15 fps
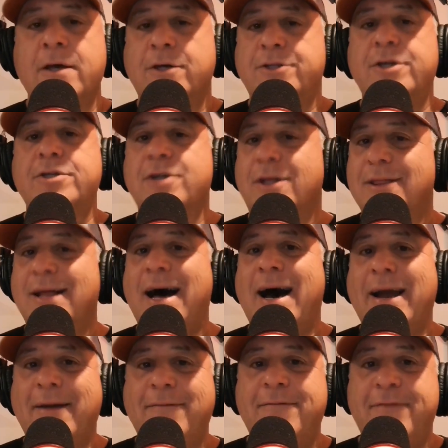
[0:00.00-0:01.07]
because there's a
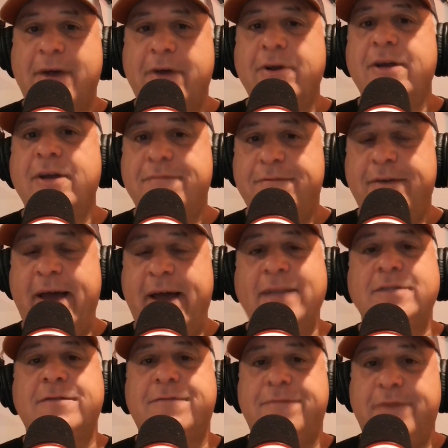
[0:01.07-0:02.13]
lot of very
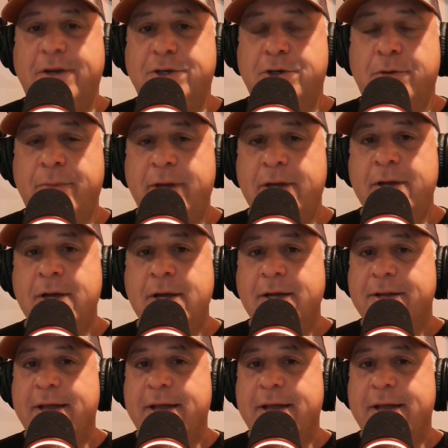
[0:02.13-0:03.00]
advanced fishermen